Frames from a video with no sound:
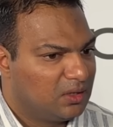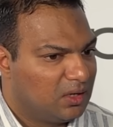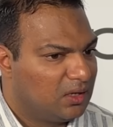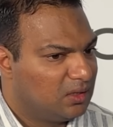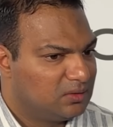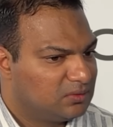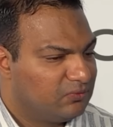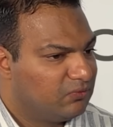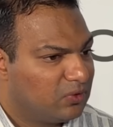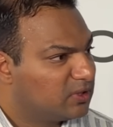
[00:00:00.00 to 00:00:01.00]
Uh,
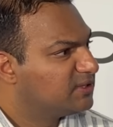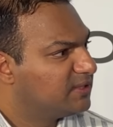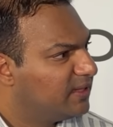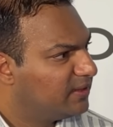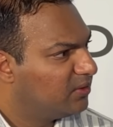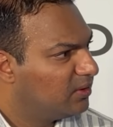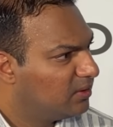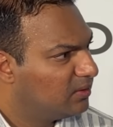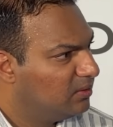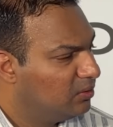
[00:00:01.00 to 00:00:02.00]
what is it that you
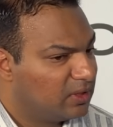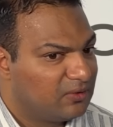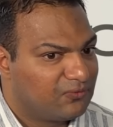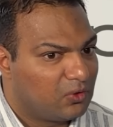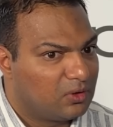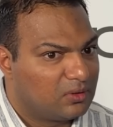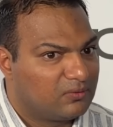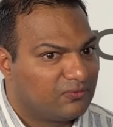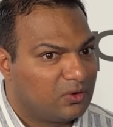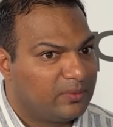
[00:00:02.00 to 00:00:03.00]
are looking for
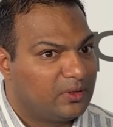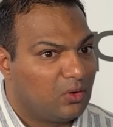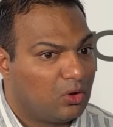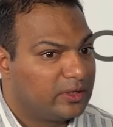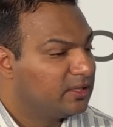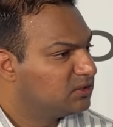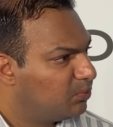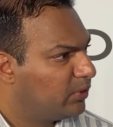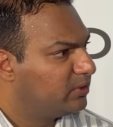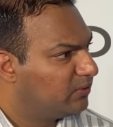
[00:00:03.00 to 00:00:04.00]
from an audience
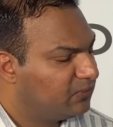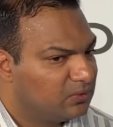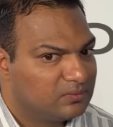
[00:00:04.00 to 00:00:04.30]
point of view?